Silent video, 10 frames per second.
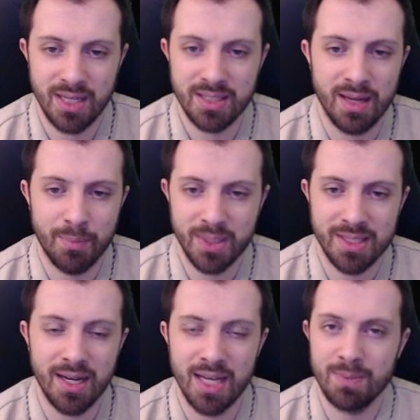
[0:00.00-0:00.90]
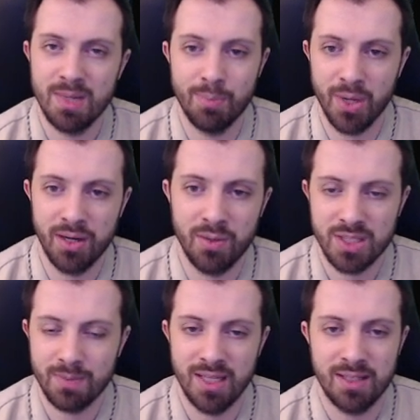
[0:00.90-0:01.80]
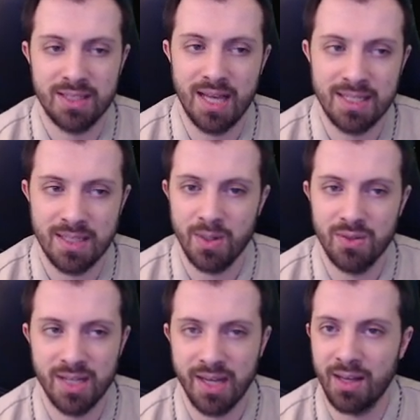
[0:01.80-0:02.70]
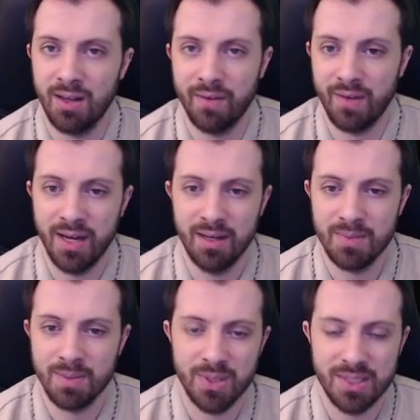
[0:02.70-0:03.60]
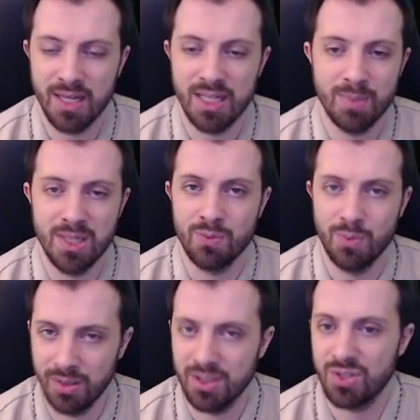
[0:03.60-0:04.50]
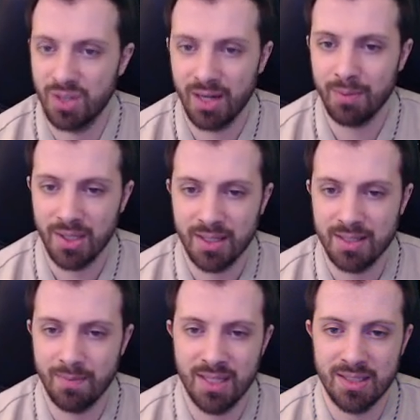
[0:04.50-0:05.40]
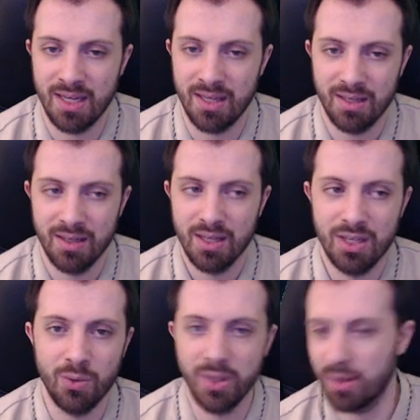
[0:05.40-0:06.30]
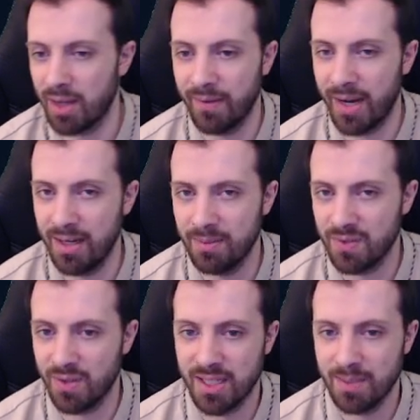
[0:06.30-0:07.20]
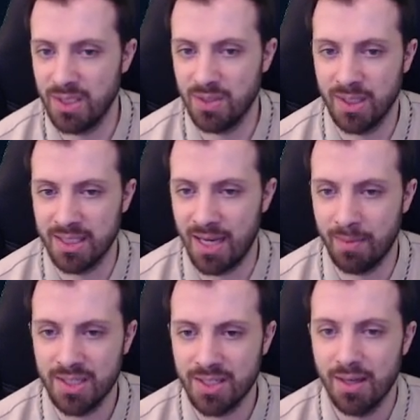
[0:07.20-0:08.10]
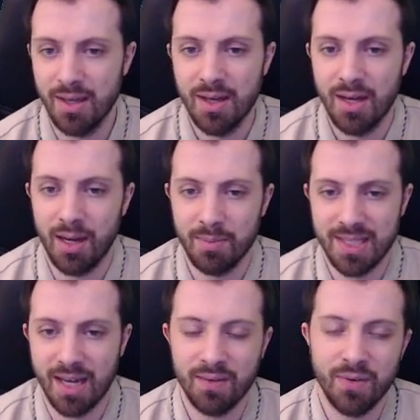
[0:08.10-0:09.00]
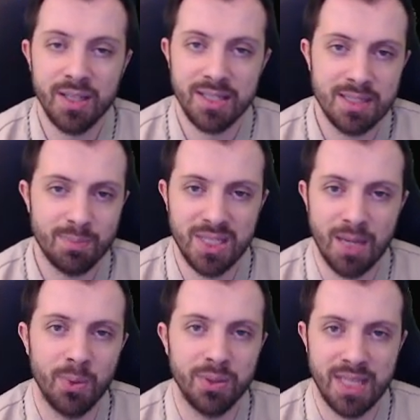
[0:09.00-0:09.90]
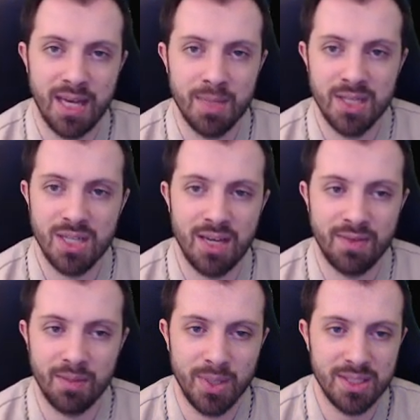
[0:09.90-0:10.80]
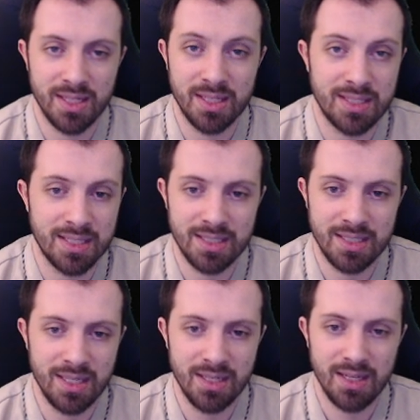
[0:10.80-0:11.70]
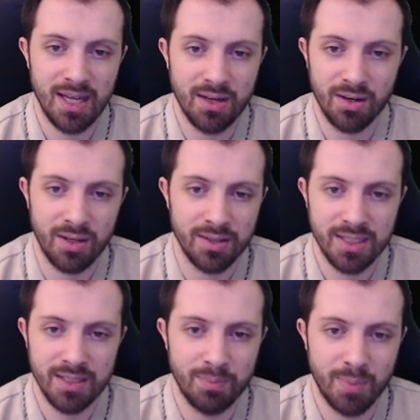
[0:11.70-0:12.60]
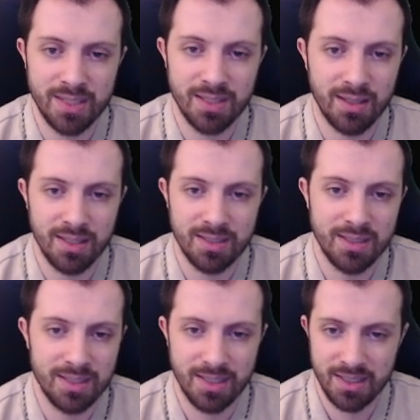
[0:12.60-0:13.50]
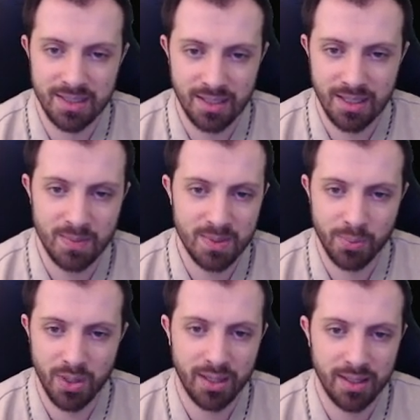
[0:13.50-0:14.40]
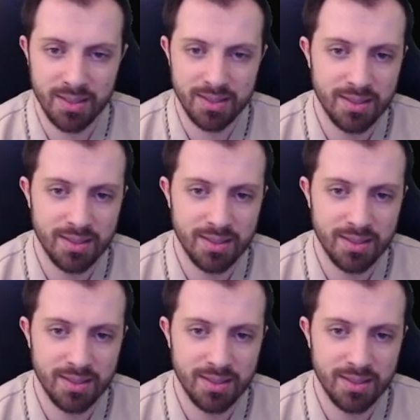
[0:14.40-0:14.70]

a percent HP burn, which means as someone who's not getting a lot of items, percent HP is really strong because it means that you don't need a lot of items for that to be doing damage. Second of all, it does double damage if the person is CC'd, and your ulti basically CCs and keeps proccing this.